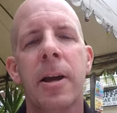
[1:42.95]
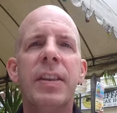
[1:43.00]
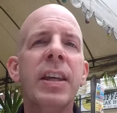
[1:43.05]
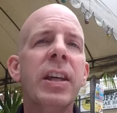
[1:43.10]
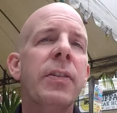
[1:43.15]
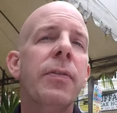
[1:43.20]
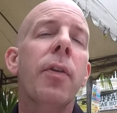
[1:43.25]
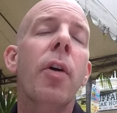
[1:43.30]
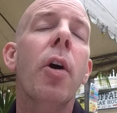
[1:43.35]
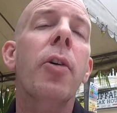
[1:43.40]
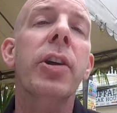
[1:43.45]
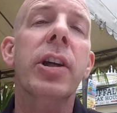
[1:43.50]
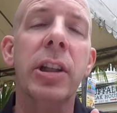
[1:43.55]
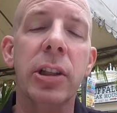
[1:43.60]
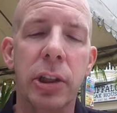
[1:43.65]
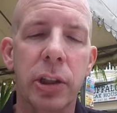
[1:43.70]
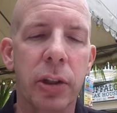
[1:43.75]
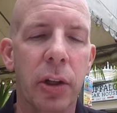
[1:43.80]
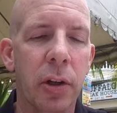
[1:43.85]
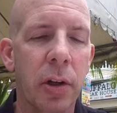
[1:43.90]
Thank you for all the
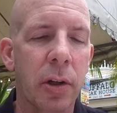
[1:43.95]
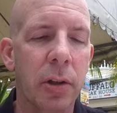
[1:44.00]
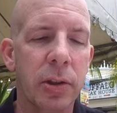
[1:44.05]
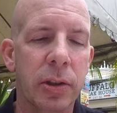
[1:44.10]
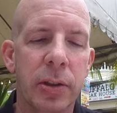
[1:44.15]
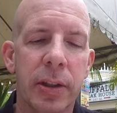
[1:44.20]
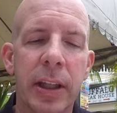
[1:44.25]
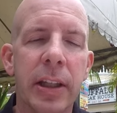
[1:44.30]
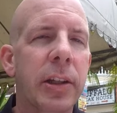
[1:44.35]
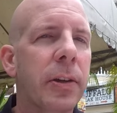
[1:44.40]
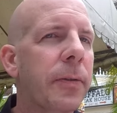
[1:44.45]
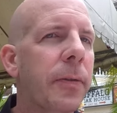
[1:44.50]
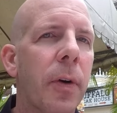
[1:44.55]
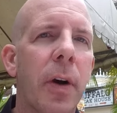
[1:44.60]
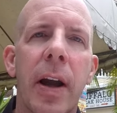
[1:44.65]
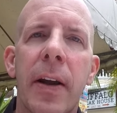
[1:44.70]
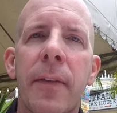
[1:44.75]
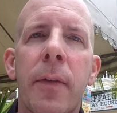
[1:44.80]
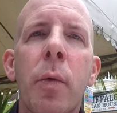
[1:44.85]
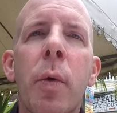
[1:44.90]
concerns. Thank you for
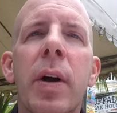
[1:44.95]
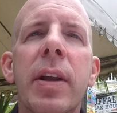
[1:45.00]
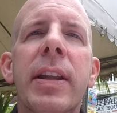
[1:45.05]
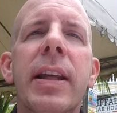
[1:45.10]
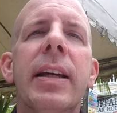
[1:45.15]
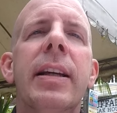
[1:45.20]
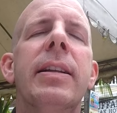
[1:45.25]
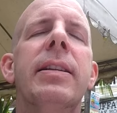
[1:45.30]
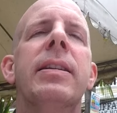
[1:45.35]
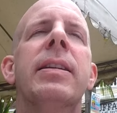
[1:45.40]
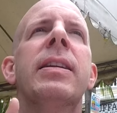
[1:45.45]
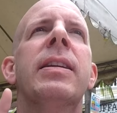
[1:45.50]
everyone that